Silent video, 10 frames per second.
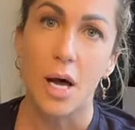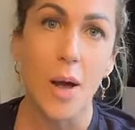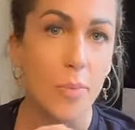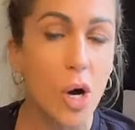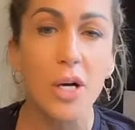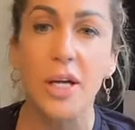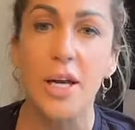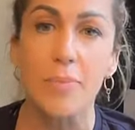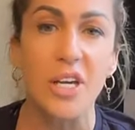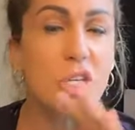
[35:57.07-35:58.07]

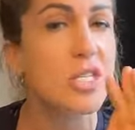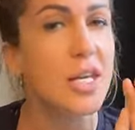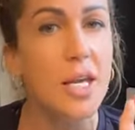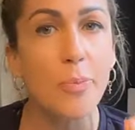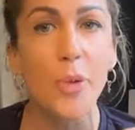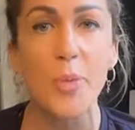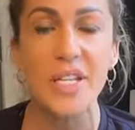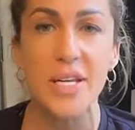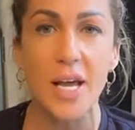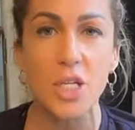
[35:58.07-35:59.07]
Because the
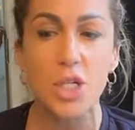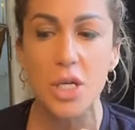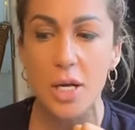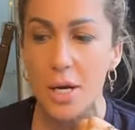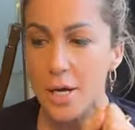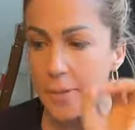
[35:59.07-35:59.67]
implementation,